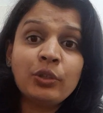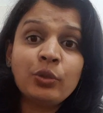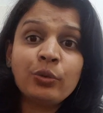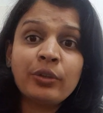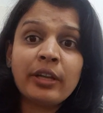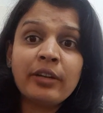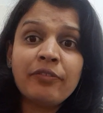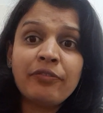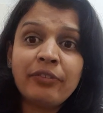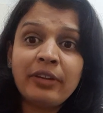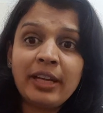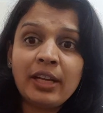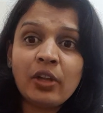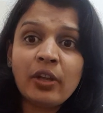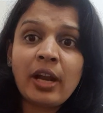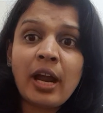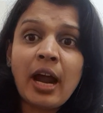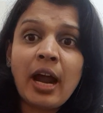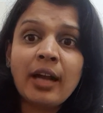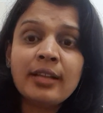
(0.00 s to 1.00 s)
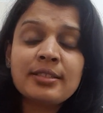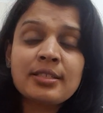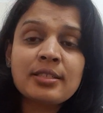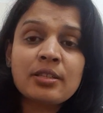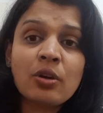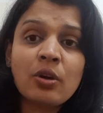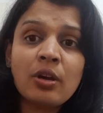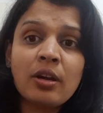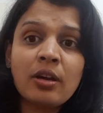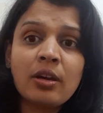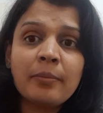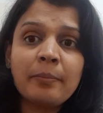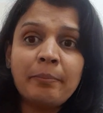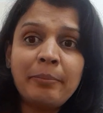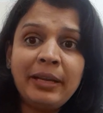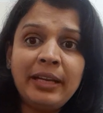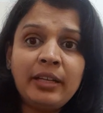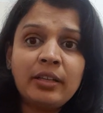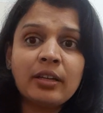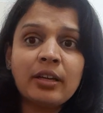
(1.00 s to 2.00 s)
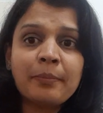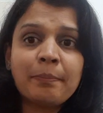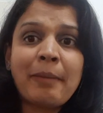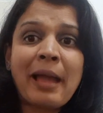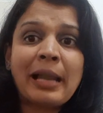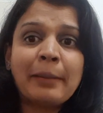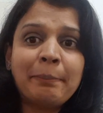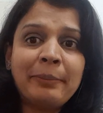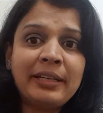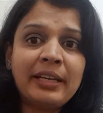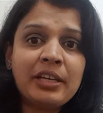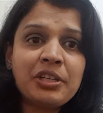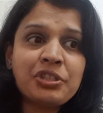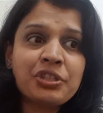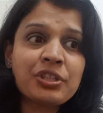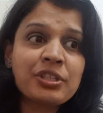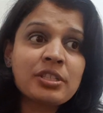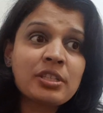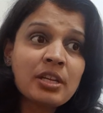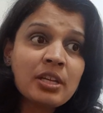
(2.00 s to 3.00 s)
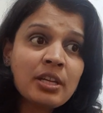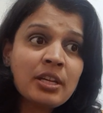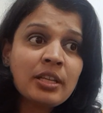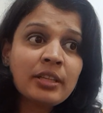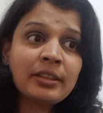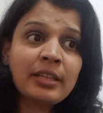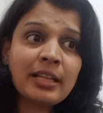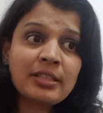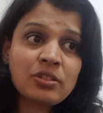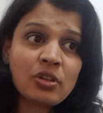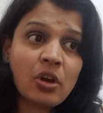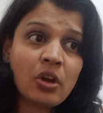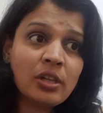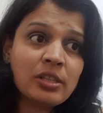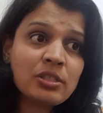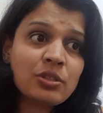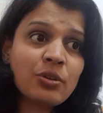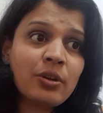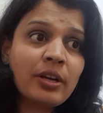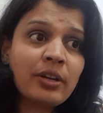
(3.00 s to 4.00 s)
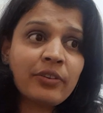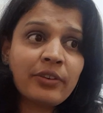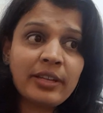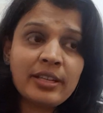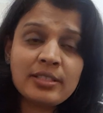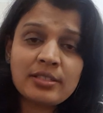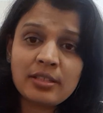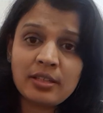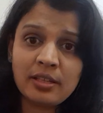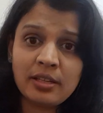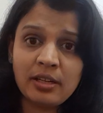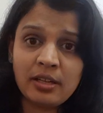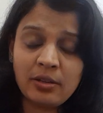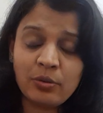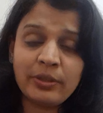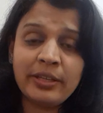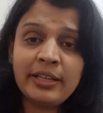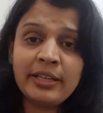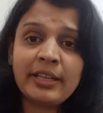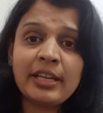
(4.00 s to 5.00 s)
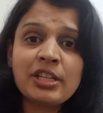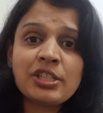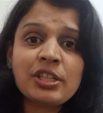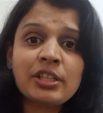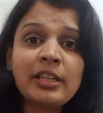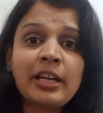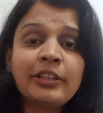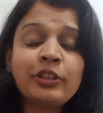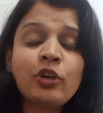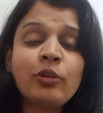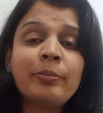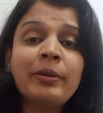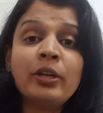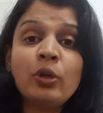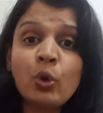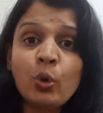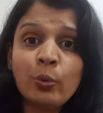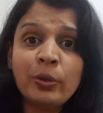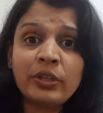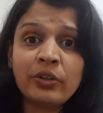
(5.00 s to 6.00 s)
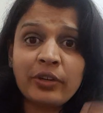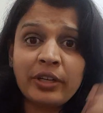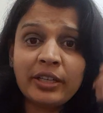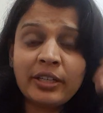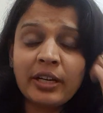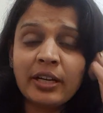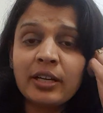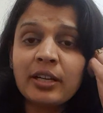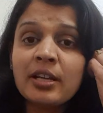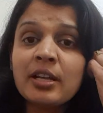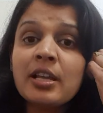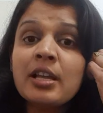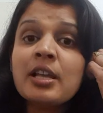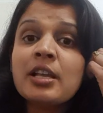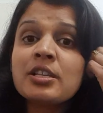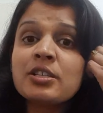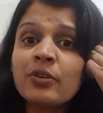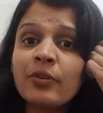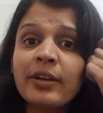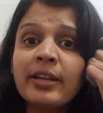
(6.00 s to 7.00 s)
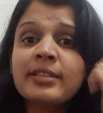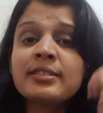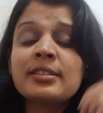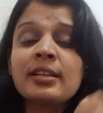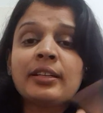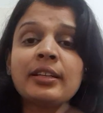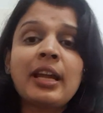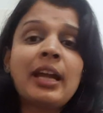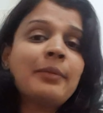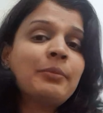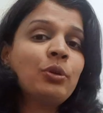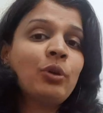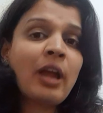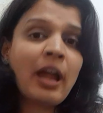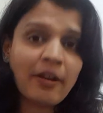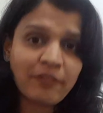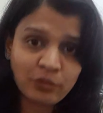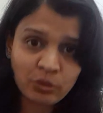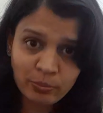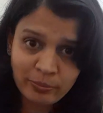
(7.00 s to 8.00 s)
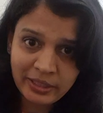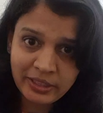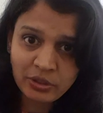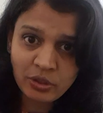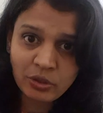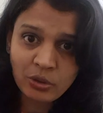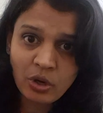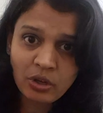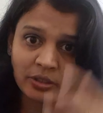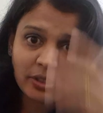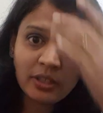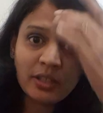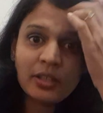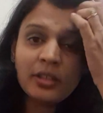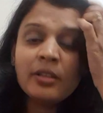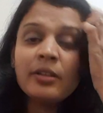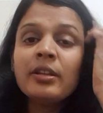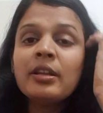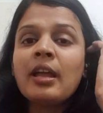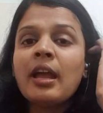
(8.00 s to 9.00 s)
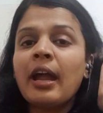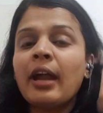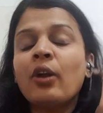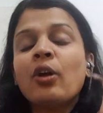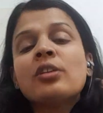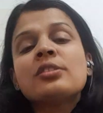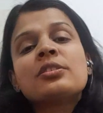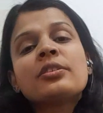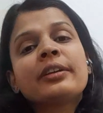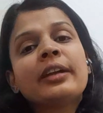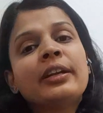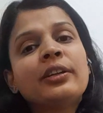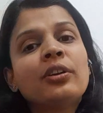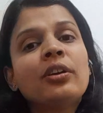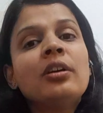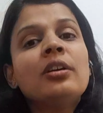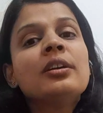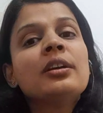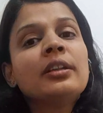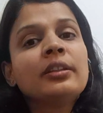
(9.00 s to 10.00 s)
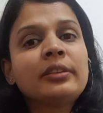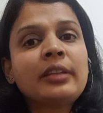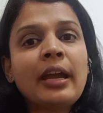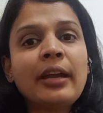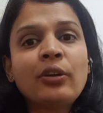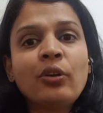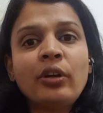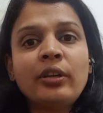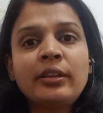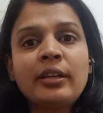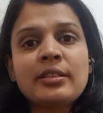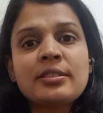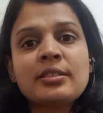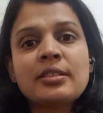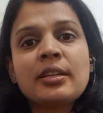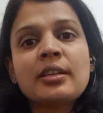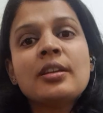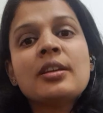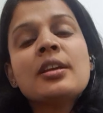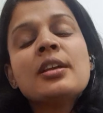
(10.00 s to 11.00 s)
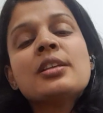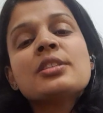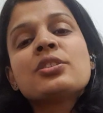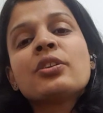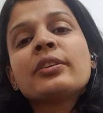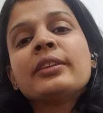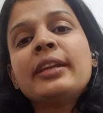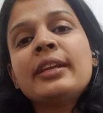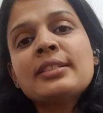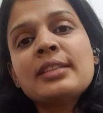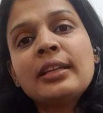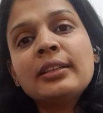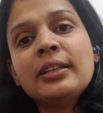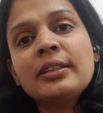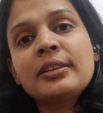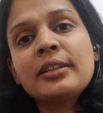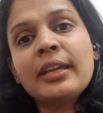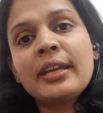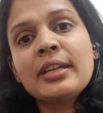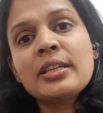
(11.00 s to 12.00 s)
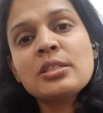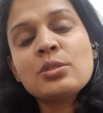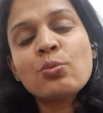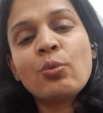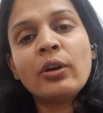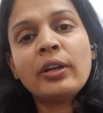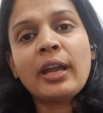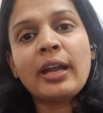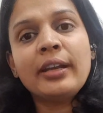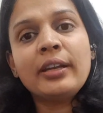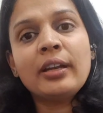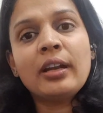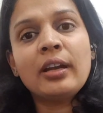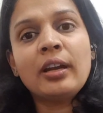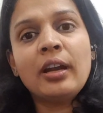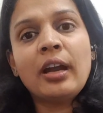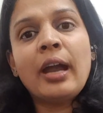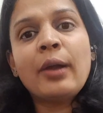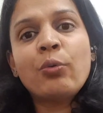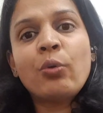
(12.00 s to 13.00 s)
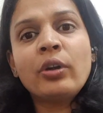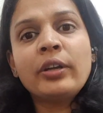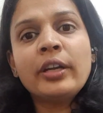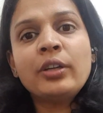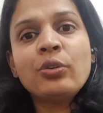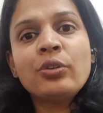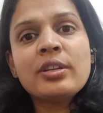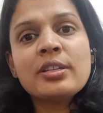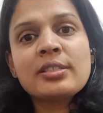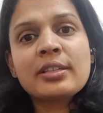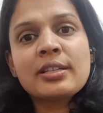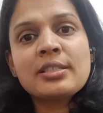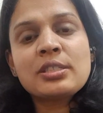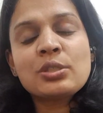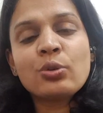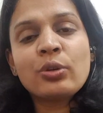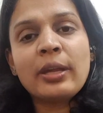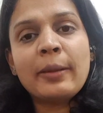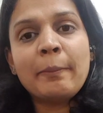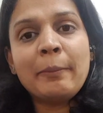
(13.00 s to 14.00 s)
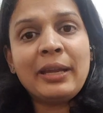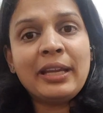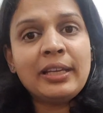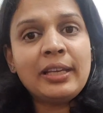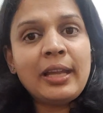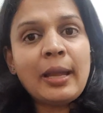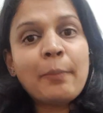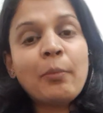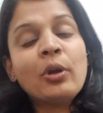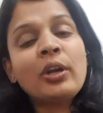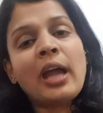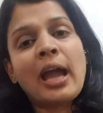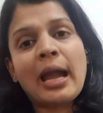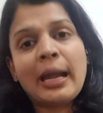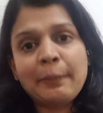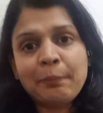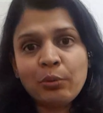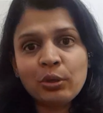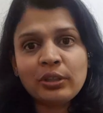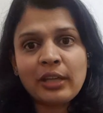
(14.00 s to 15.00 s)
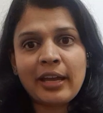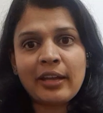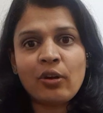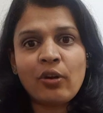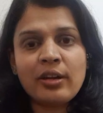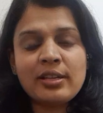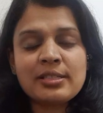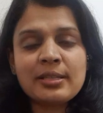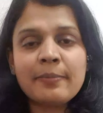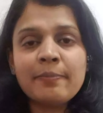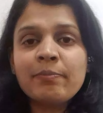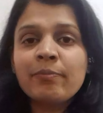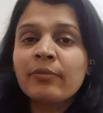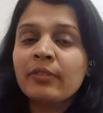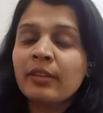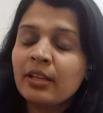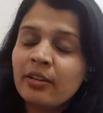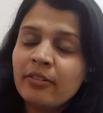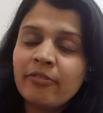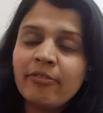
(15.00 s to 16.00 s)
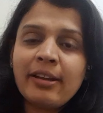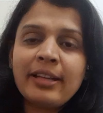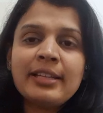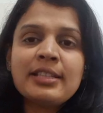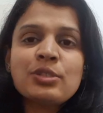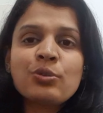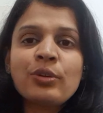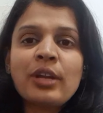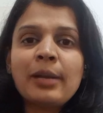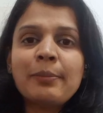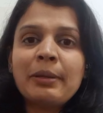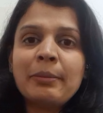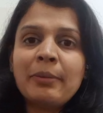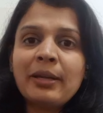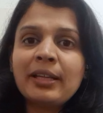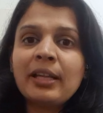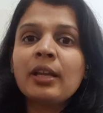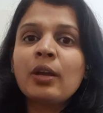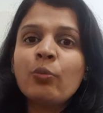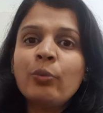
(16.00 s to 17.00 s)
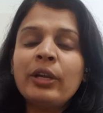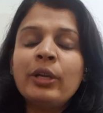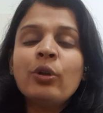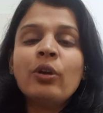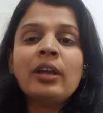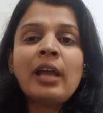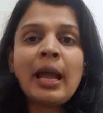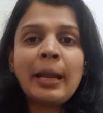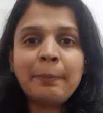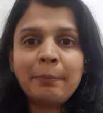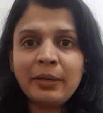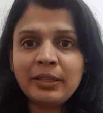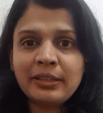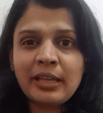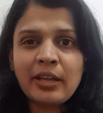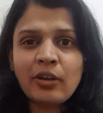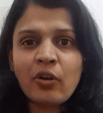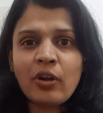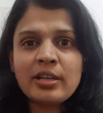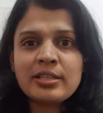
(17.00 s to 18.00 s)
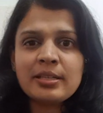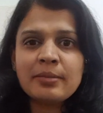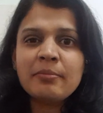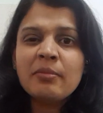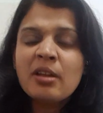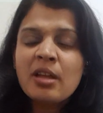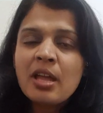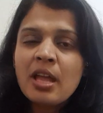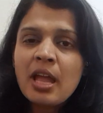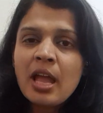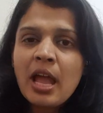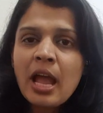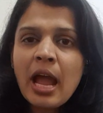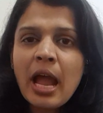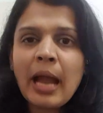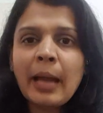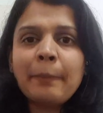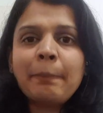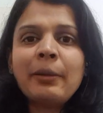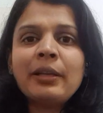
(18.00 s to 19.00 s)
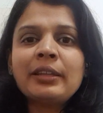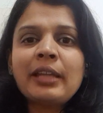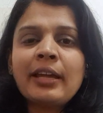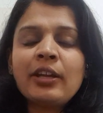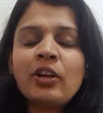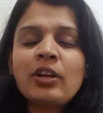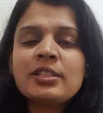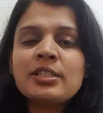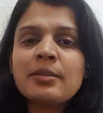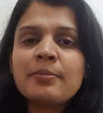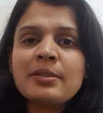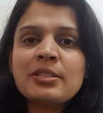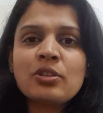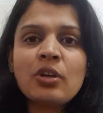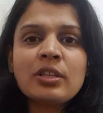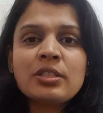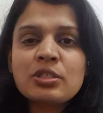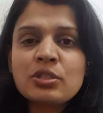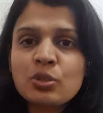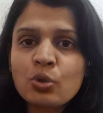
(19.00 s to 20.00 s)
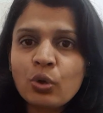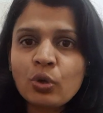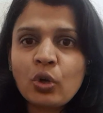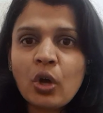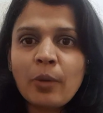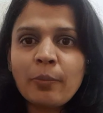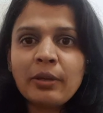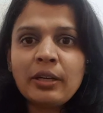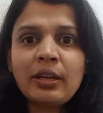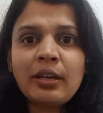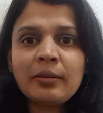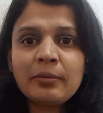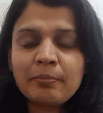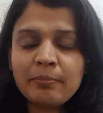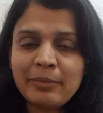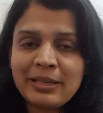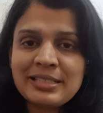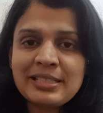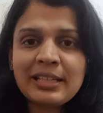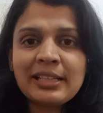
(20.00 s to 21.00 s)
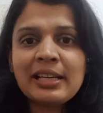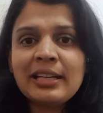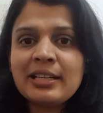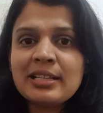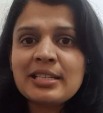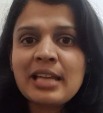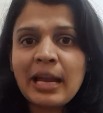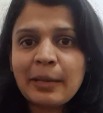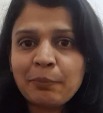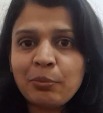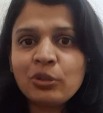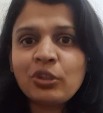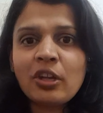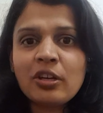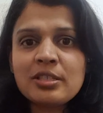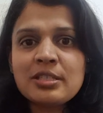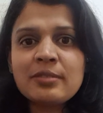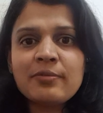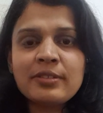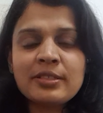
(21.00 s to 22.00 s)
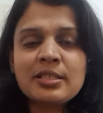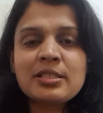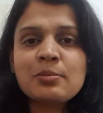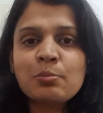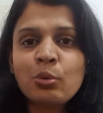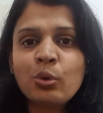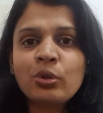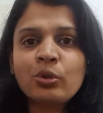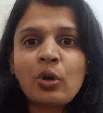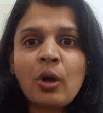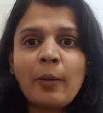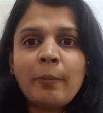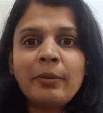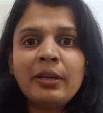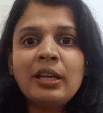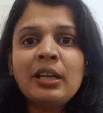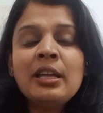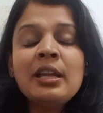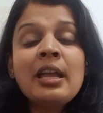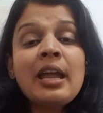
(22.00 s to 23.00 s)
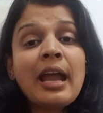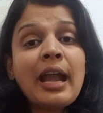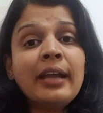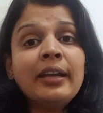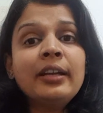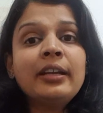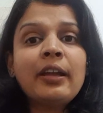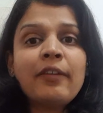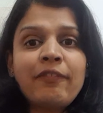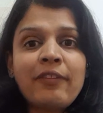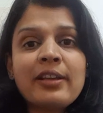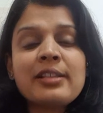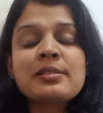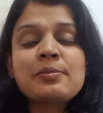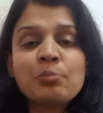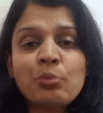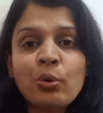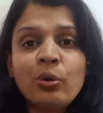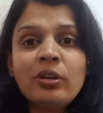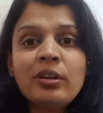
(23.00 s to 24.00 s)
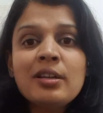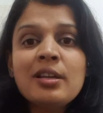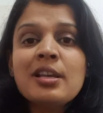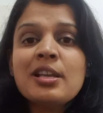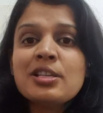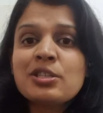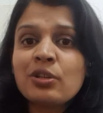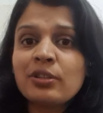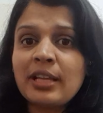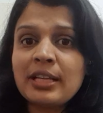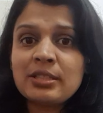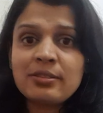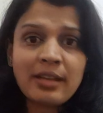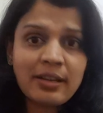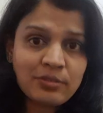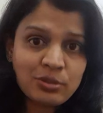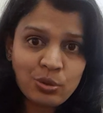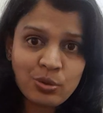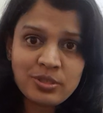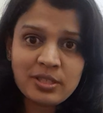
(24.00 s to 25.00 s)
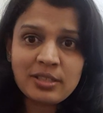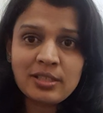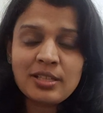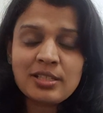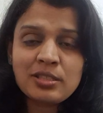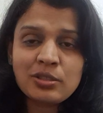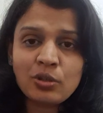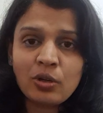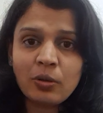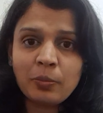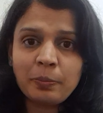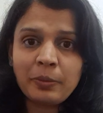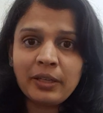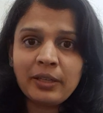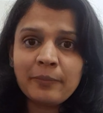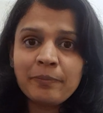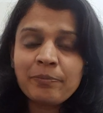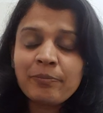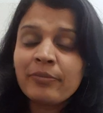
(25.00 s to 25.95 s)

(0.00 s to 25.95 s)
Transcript: You can feel your heart's beat palpitations. That's also a indication that you've been over-treated. So it's a time you have to meet your doctor and also get your thyroid tested. So these are the things what I wanted to discuss today, mainly about hypothyroidism. Very soon I'll be making a video on hyperthyroidism. Hyperthyroidism is not so common. Basically it is hypothyroidism which is more common and it affects more. So that's why I've chosen this topic.